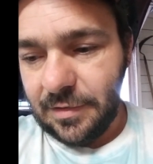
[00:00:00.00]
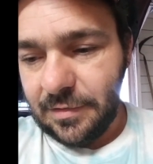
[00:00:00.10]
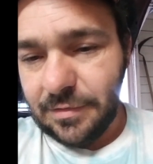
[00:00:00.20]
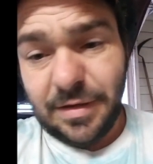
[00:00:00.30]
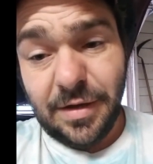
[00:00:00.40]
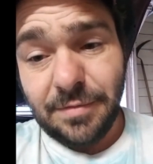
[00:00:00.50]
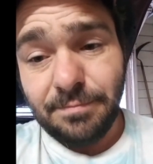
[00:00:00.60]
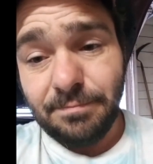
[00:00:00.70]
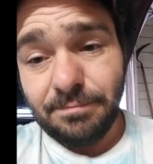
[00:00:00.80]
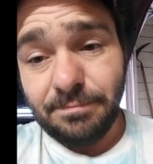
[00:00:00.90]
Yeah,
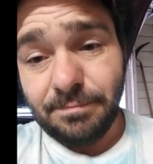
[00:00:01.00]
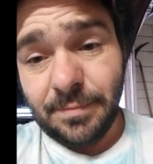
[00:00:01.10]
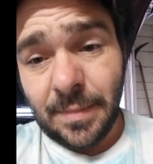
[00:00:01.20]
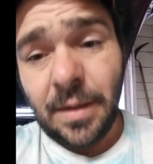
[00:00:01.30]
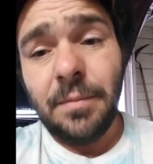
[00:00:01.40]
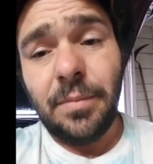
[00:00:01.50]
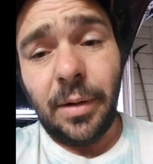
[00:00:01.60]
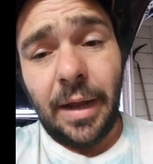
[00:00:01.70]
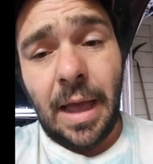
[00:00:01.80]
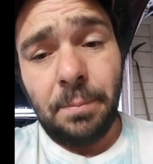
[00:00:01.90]
pretty
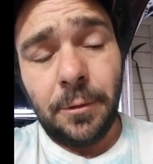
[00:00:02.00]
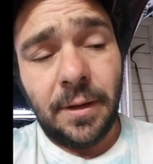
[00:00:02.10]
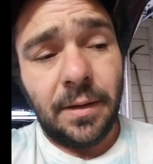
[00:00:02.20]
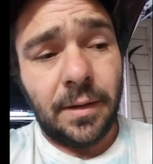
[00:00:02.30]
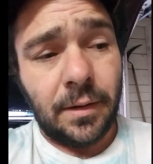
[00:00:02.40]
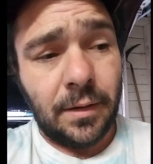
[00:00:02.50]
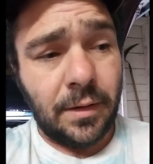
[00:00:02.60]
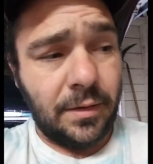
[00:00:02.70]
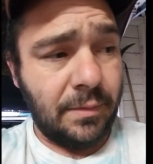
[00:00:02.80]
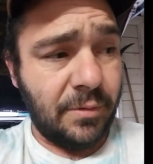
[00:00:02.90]
happy that
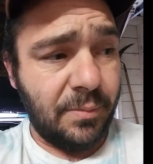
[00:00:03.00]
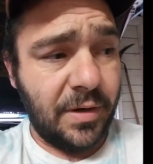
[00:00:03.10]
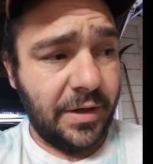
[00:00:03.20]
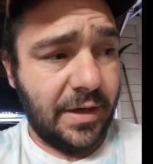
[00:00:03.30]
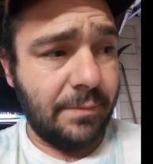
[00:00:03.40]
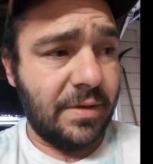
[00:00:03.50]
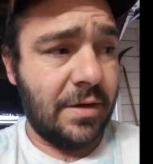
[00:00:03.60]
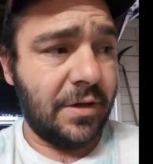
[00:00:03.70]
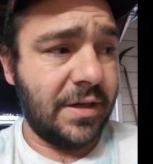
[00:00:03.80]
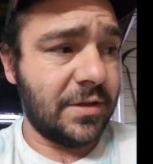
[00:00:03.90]
that my buddy came down
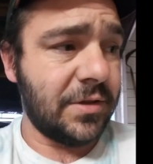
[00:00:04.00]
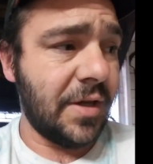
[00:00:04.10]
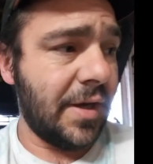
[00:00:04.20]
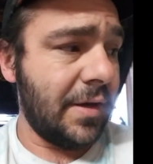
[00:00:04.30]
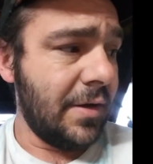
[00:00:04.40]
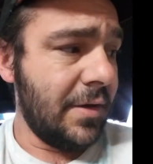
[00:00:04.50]
yesterday.